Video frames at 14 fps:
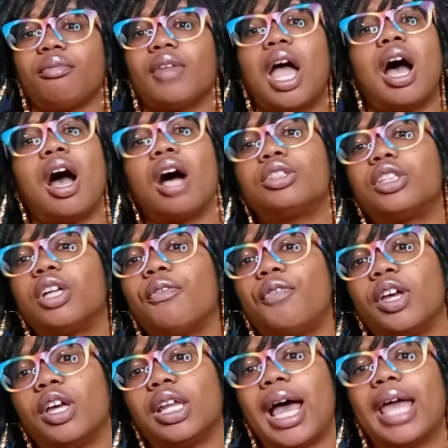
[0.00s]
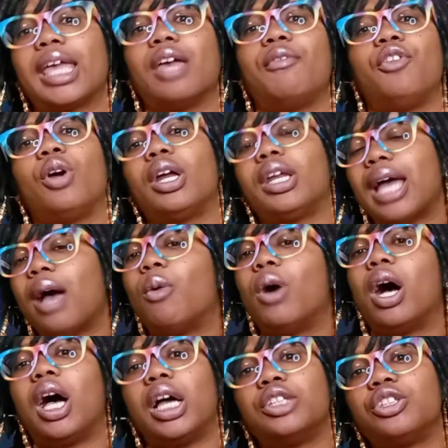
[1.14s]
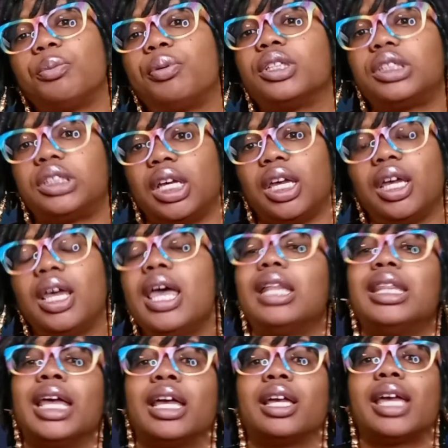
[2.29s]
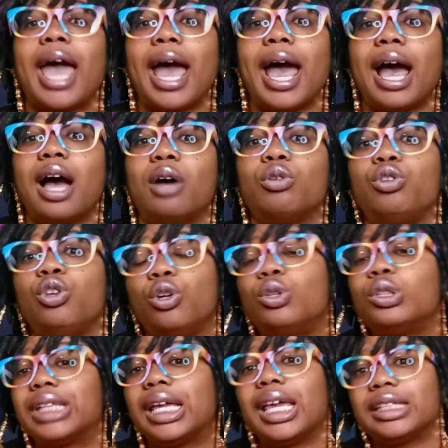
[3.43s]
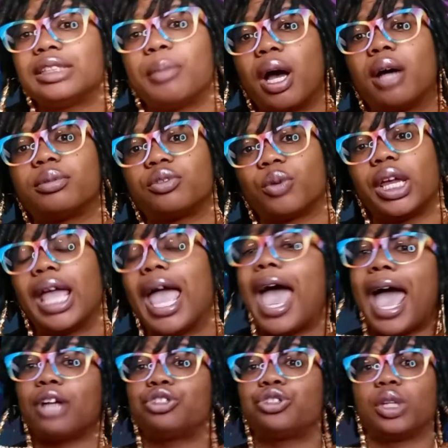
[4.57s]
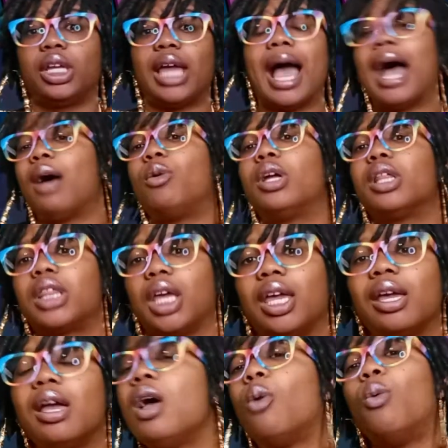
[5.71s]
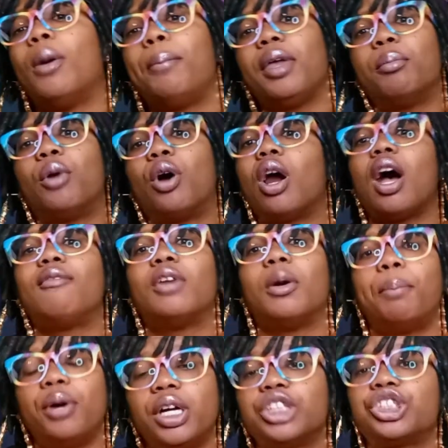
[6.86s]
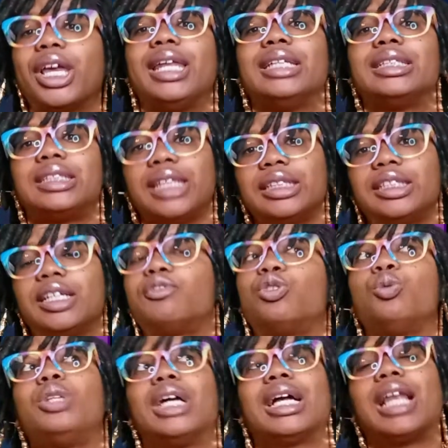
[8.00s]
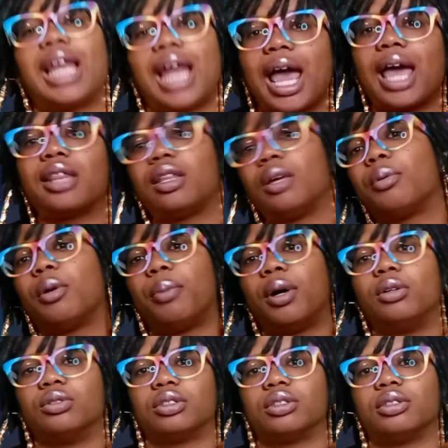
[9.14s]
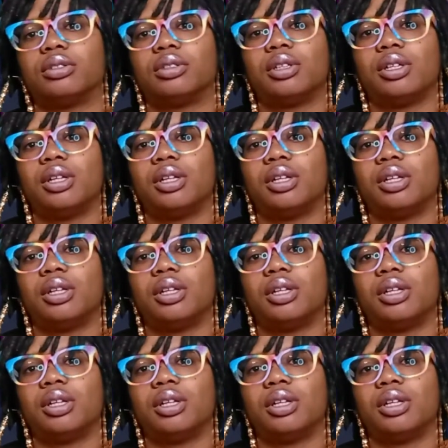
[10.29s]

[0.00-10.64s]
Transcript: I also feel like if you are not 100%, then Kyle using his mom's ring actually, I would think, would be more of a push and incentive to decline the proposal.